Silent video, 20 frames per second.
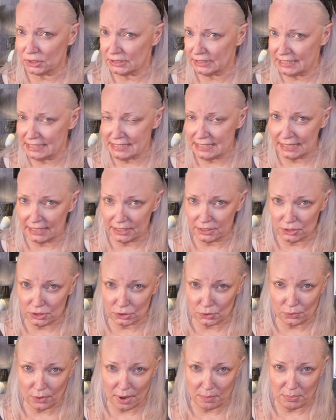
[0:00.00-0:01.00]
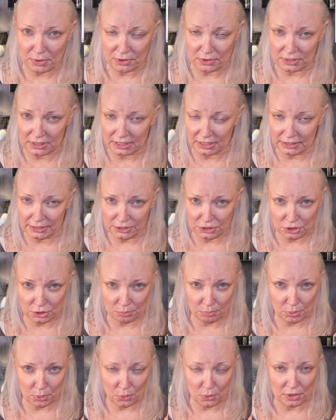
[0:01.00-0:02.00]
Cleansing and Scrubber to cleanse your
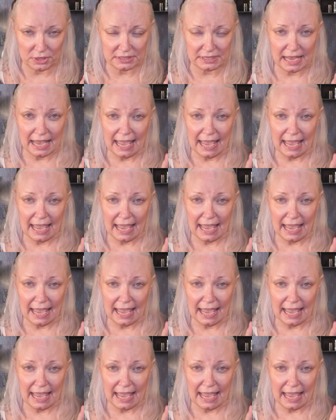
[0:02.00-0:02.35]
pores.